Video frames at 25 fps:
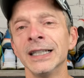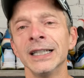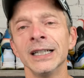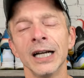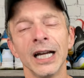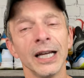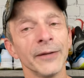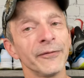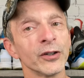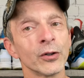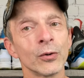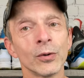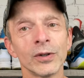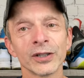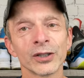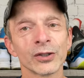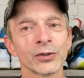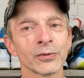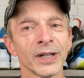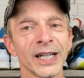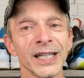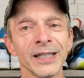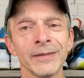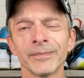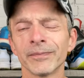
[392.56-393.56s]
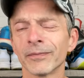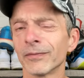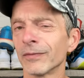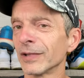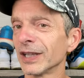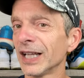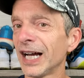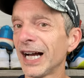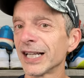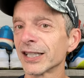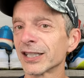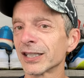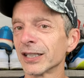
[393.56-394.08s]
If you're going straight,
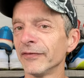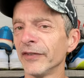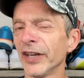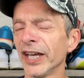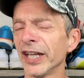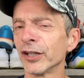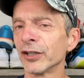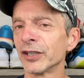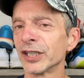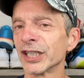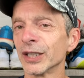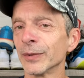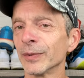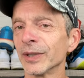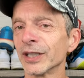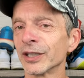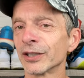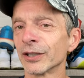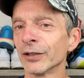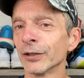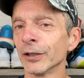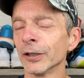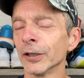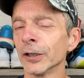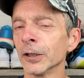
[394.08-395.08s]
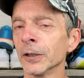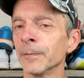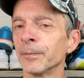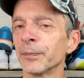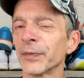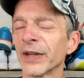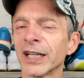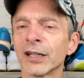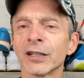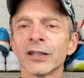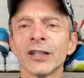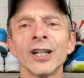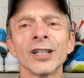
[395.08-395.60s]
lots of energy return.
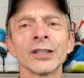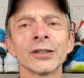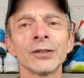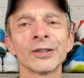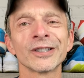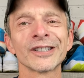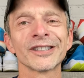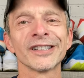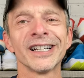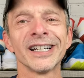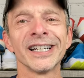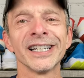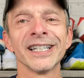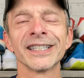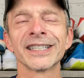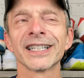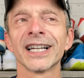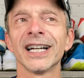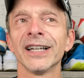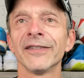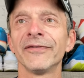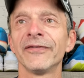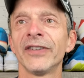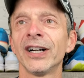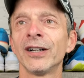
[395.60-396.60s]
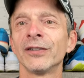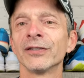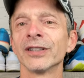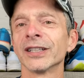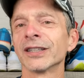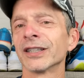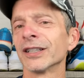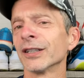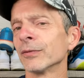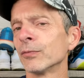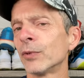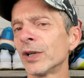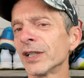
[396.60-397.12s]
And along those lines, I found that
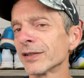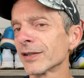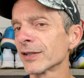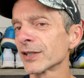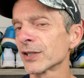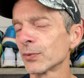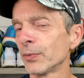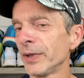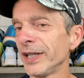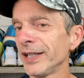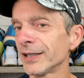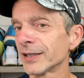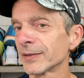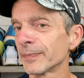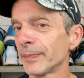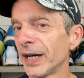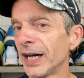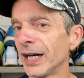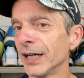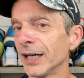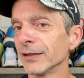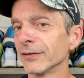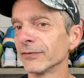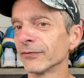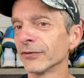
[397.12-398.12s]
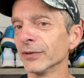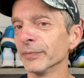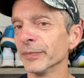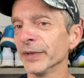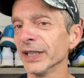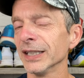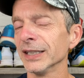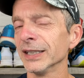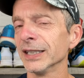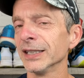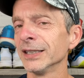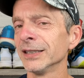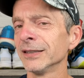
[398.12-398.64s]
there was a sweet spot for me.
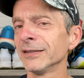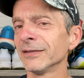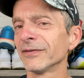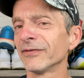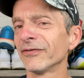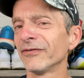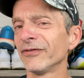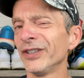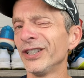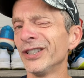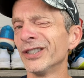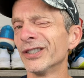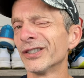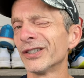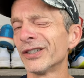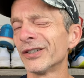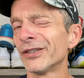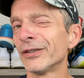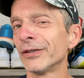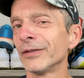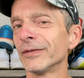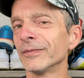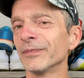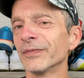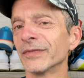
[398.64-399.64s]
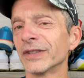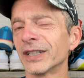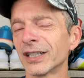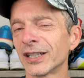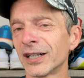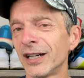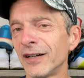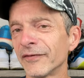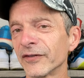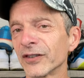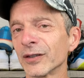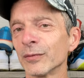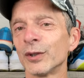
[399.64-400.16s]
They didn't feel
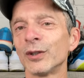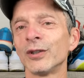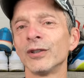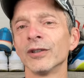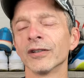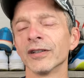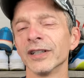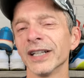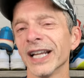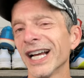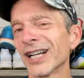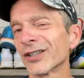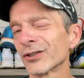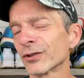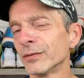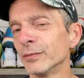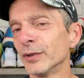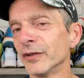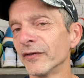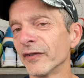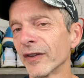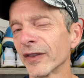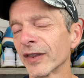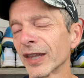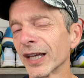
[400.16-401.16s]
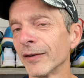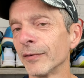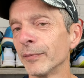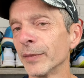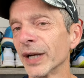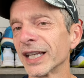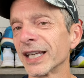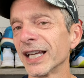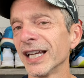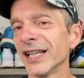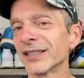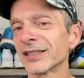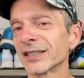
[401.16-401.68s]
comfortable or natural moving through my
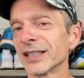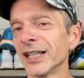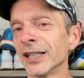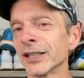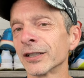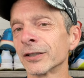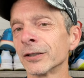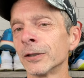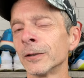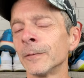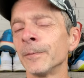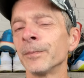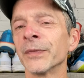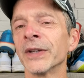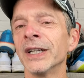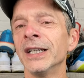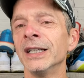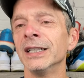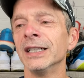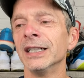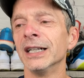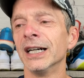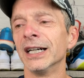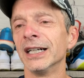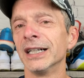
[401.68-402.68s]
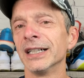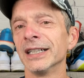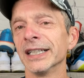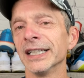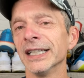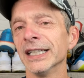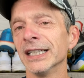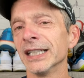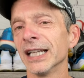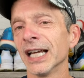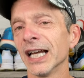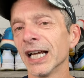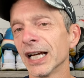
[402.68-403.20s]
gait cycle uh,
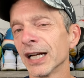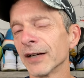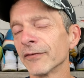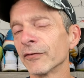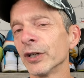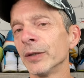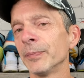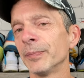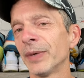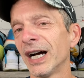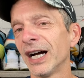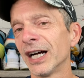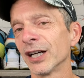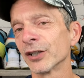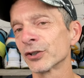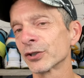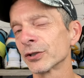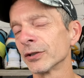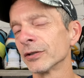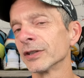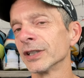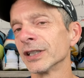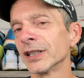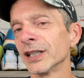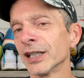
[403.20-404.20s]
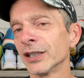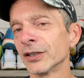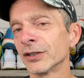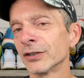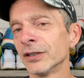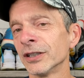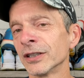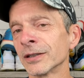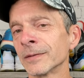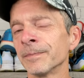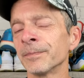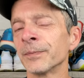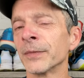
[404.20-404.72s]
in every posture that I
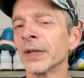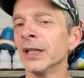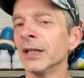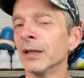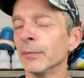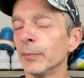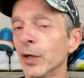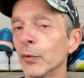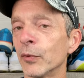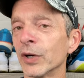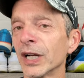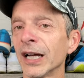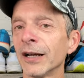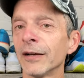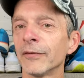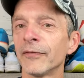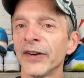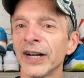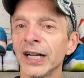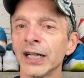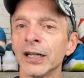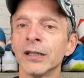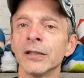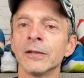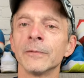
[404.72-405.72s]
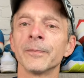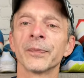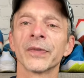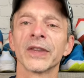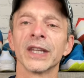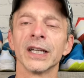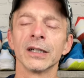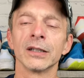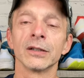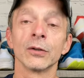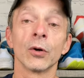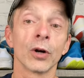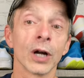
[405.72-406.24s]
took. But when I found
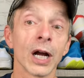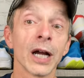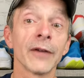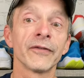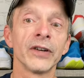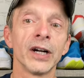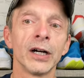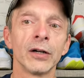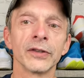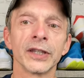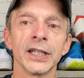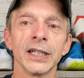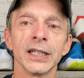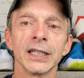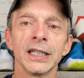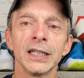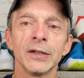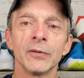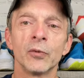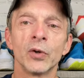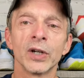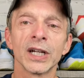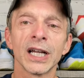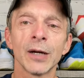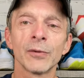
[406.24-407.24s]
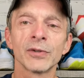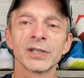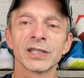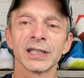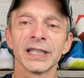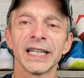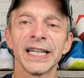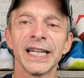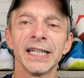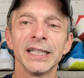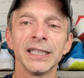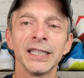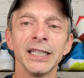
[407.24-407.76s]
that, or I found that when I was
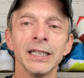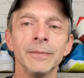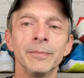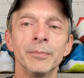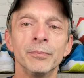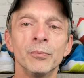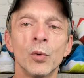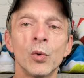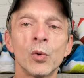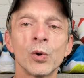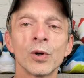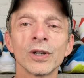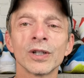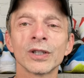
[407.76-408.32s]
landing more